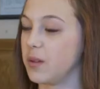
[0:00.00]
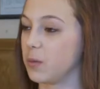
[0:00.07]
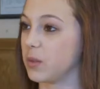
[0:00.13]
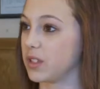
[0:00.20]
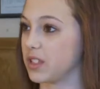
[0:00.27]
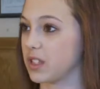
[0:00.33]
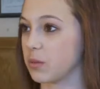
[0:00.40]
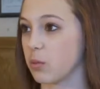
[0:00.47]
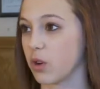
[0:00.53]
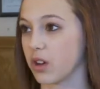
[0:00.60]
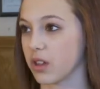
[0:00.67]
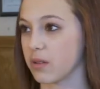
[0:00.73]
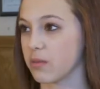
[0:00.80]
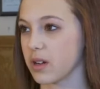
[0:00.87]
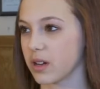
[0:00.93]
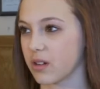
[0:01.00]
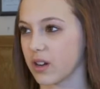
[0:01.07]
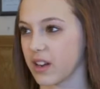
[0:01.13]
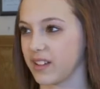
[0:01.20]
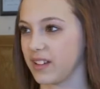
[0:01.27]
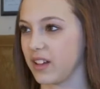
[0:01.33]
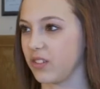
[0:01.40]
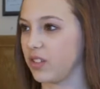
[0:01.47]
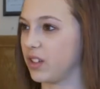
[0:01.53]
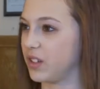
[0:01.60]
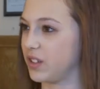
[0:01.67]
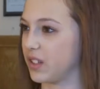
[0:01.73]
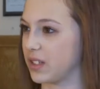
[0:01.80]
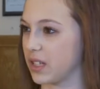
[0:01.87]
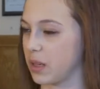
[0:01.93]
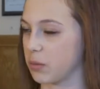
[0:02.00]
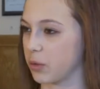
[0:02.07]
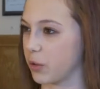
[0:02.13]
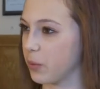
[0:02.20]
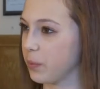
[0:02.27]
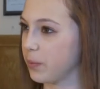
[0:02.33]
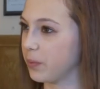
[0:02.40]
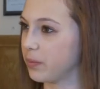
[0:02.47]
Was there more than one grade level in the same room?